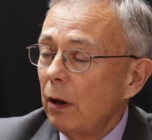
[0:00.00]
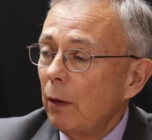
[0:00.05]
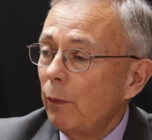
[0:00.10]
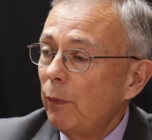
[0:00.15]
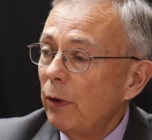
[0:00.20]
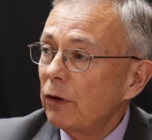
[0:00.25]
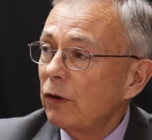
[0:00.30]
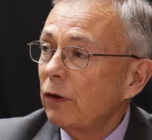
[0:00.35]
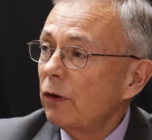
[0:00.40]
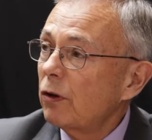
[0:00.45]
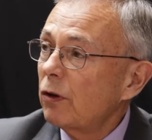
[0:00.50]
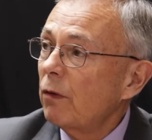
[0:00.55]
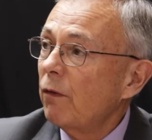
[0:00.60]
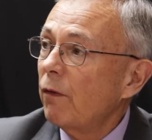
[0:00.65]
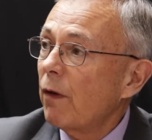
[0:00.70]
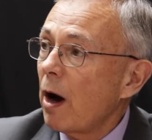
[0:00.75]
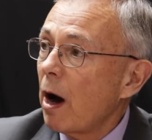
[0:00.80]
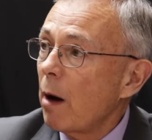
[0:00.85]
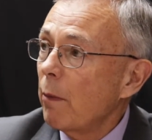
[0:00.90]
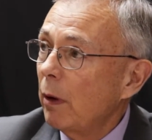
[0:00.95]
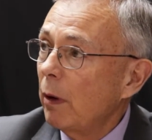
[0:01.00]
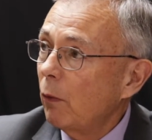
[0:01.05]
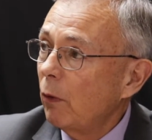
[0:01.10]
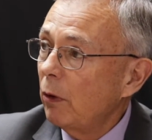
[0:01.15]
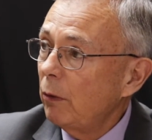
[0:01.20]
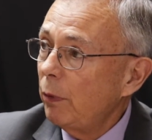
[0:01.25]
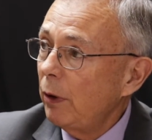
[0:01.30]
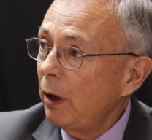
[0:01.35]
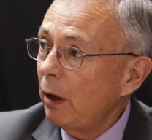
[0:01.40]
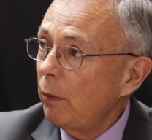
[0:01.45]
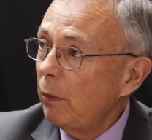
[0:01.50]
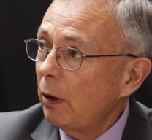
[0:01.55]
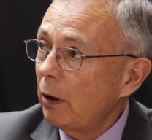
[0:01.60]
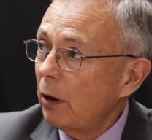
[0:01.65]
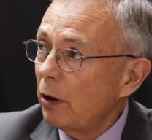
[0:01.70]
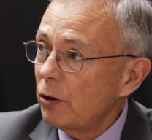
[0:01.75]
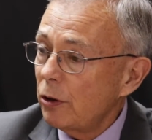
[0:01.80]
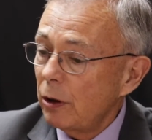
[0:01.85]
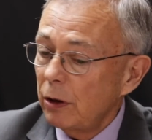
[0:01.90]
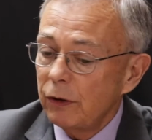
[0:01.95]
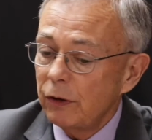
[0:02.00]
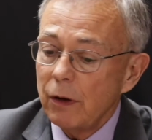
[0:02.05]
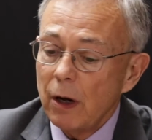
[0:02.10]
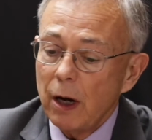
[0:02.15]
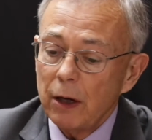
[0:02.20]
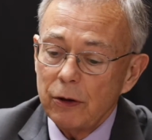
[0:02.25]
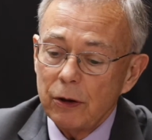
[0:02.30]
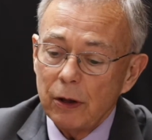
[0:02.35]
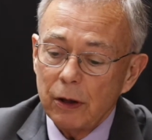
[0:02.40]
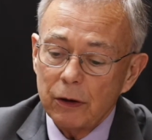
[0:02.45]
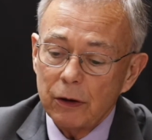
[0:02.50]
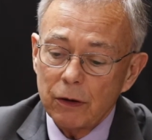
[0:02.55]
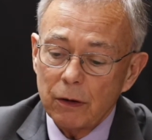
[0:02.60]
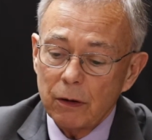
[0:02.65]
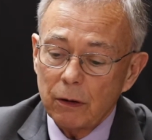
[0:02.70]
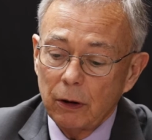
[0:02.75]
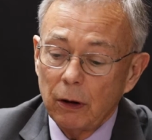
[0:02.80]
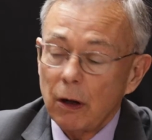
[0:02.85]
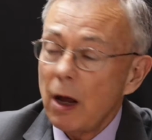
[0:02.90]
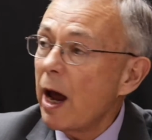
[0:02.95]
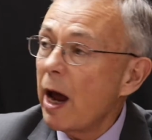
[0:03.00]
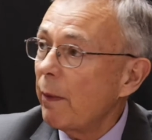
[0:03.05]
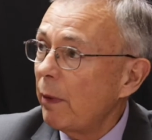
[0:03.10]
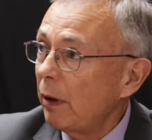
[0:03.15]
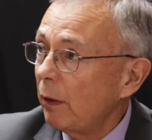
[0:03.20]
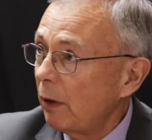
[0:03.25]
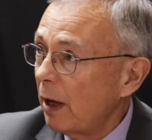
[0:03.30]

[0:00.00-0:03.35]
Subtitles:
business environment would be, because it's not just climate.